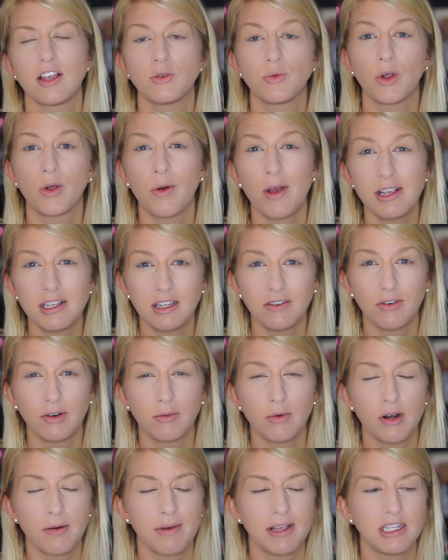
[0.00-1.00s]
As requested
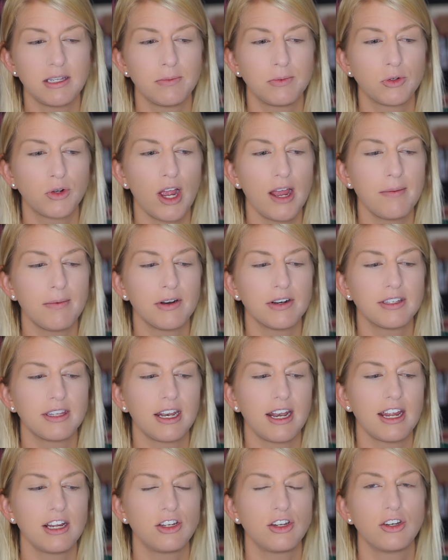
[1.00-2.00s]
from one of my subscribers
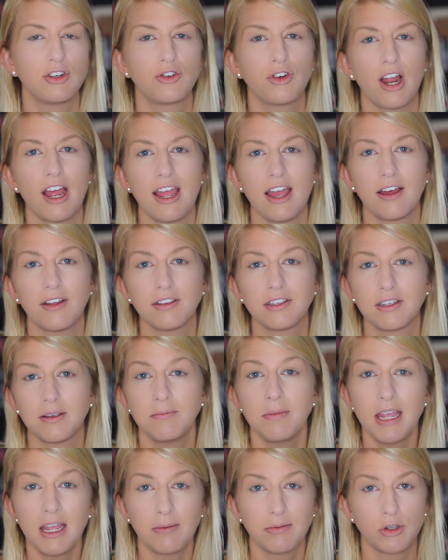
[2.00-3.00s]
that I should try out
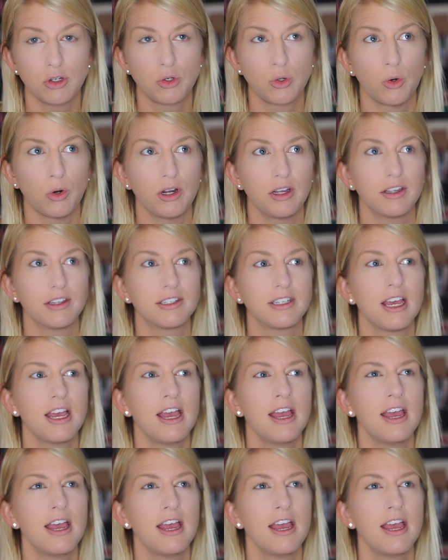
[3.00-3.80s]
some makeup tutorials.